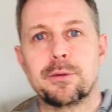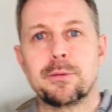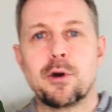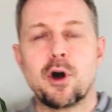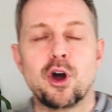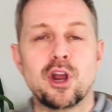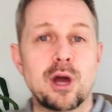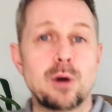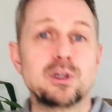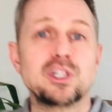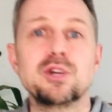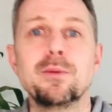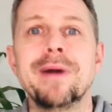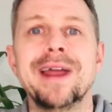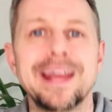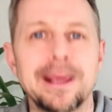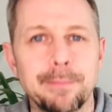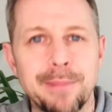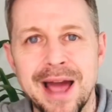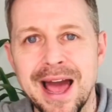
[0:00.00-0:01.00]
our
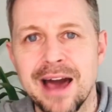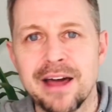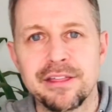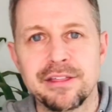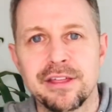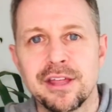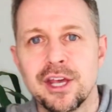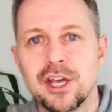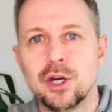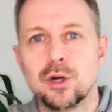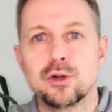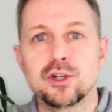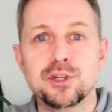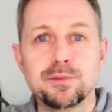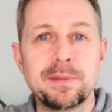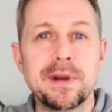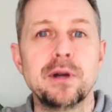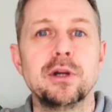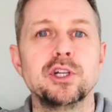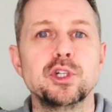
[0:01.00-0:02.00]
shamanic path or
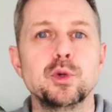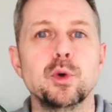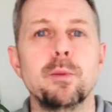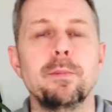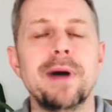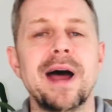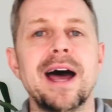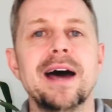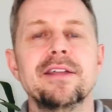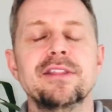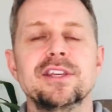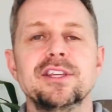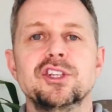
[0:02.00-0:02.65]
spiritual path.